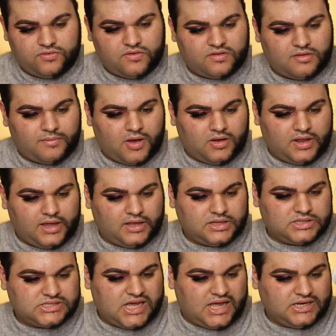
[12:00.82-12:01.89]
used this about like
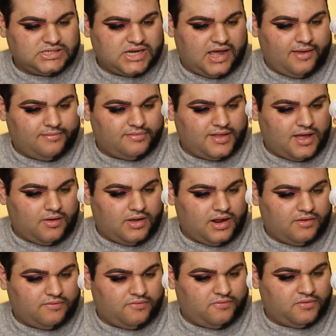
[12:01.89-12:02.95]
10 times now, and
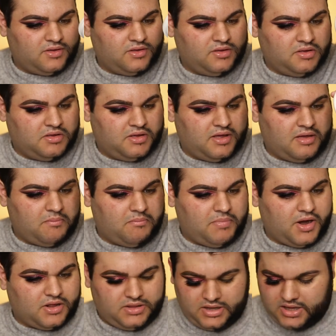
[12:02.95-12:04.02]
I've
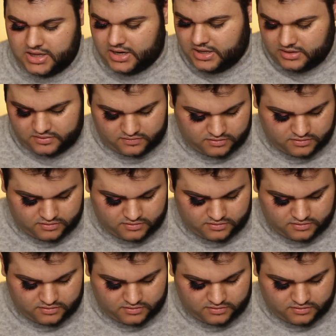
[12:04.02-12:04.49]
barely hit it.